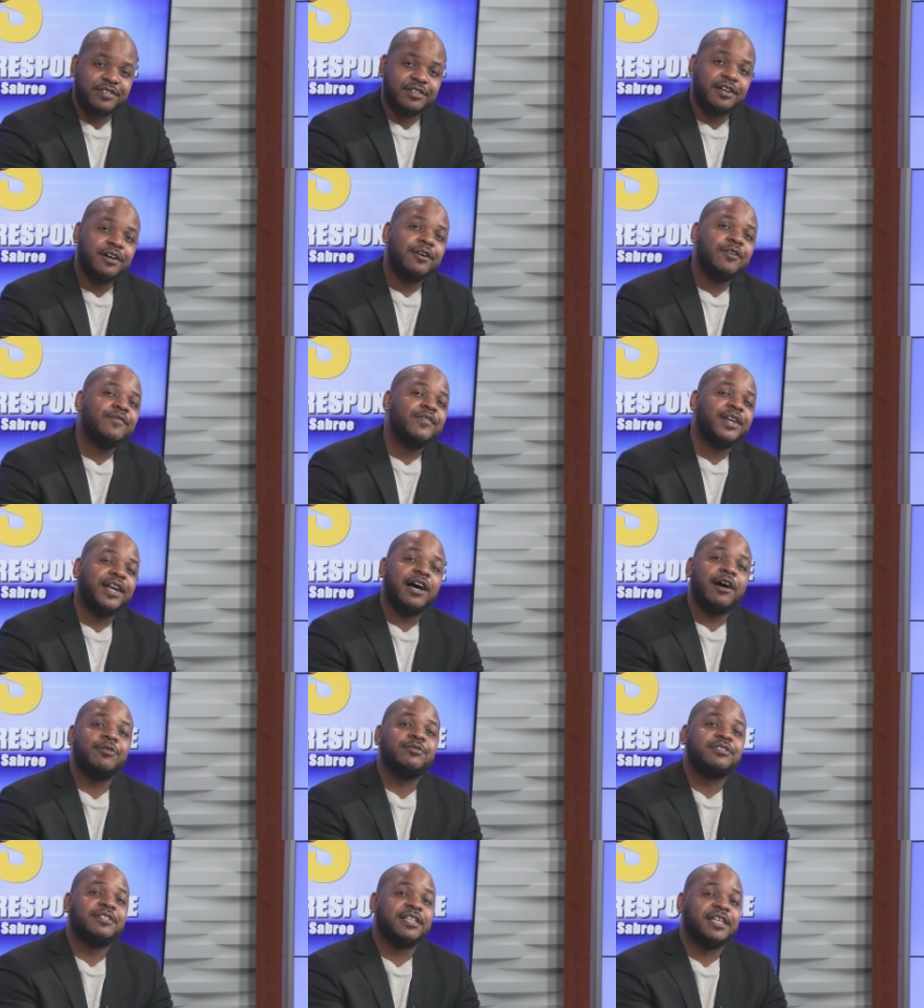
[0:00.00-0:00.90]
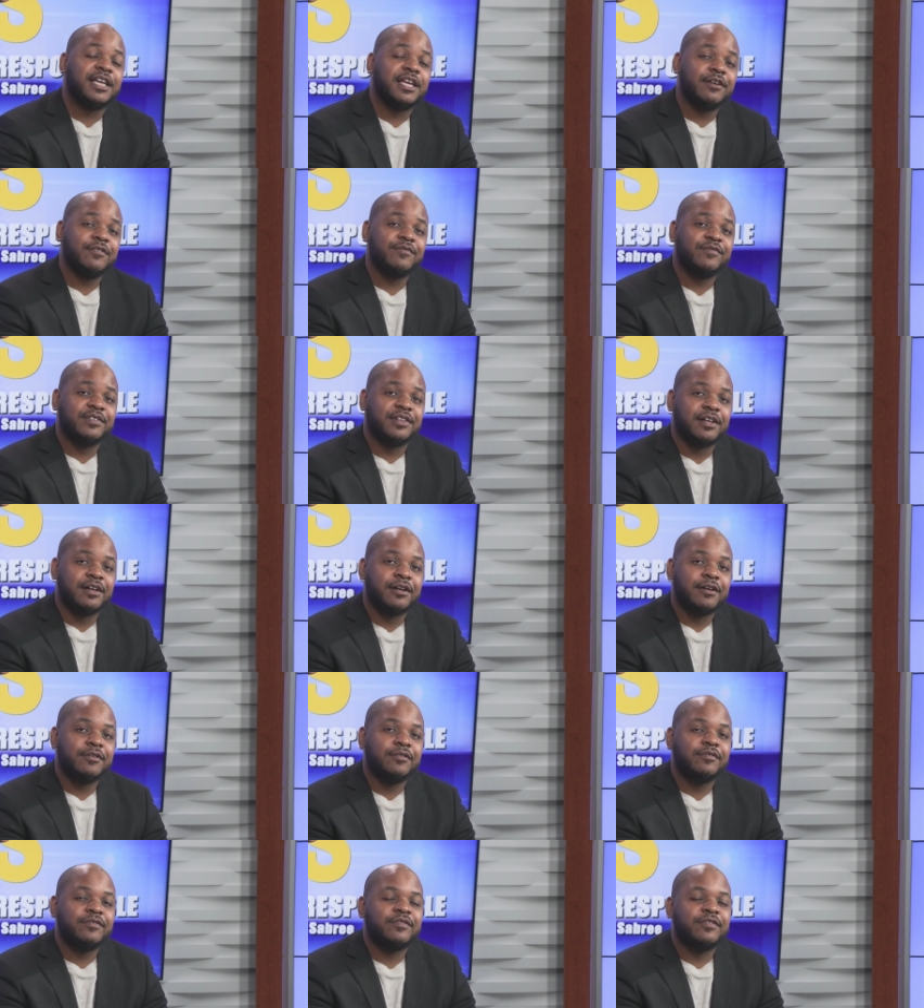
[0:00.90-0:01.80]
love and how to give
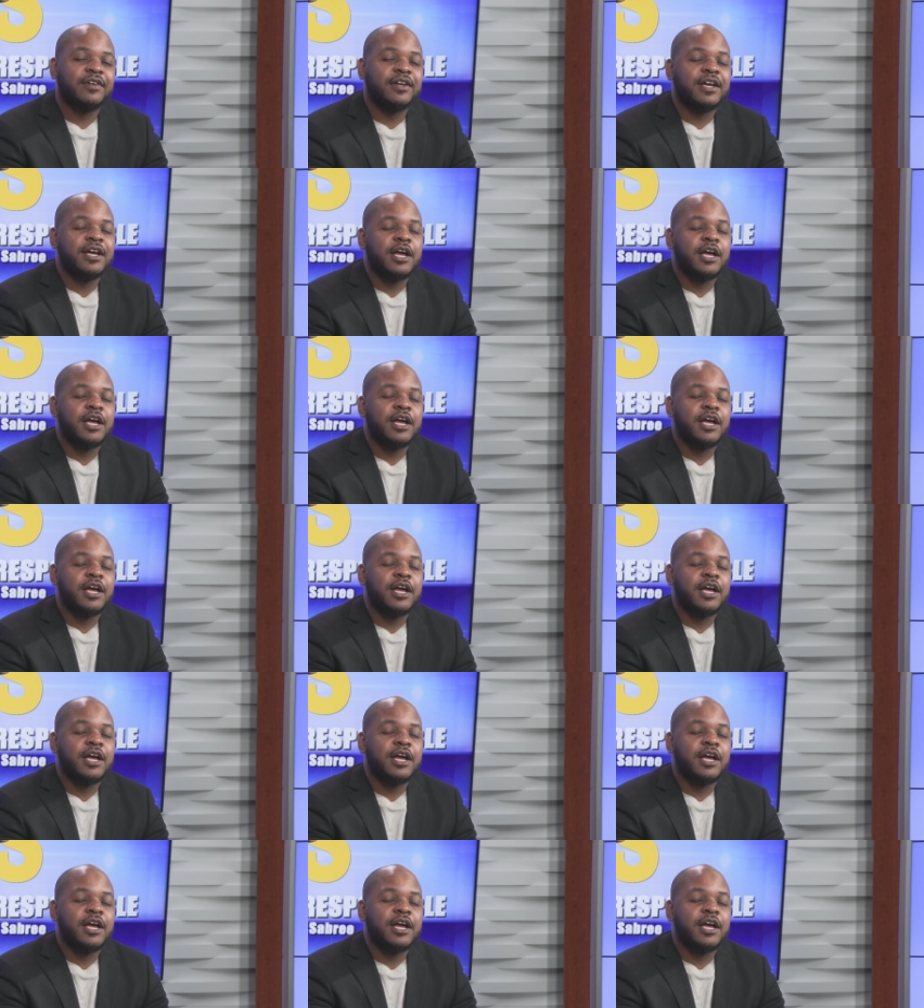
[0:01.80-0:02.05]
love?